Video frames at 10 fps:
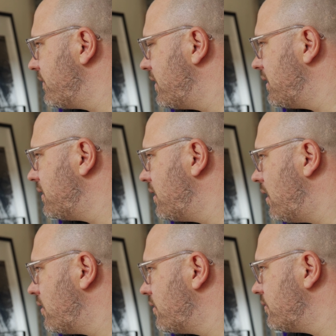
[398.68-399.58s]
than
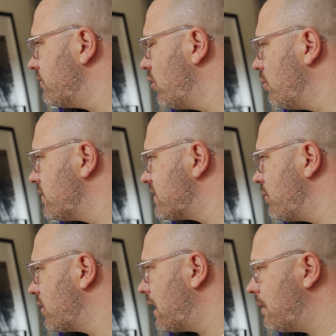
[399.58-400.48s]
our normal
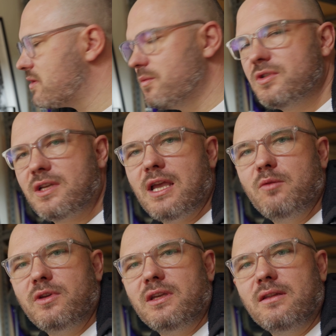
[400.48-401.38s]
summer camps, which can
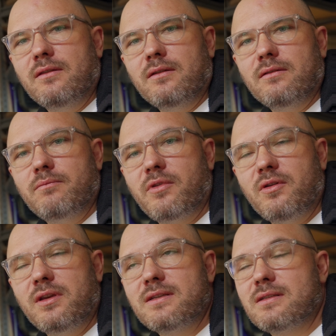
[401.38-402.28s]
be in the
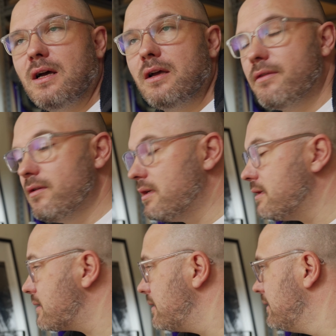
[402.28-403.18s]
30s and high 30s.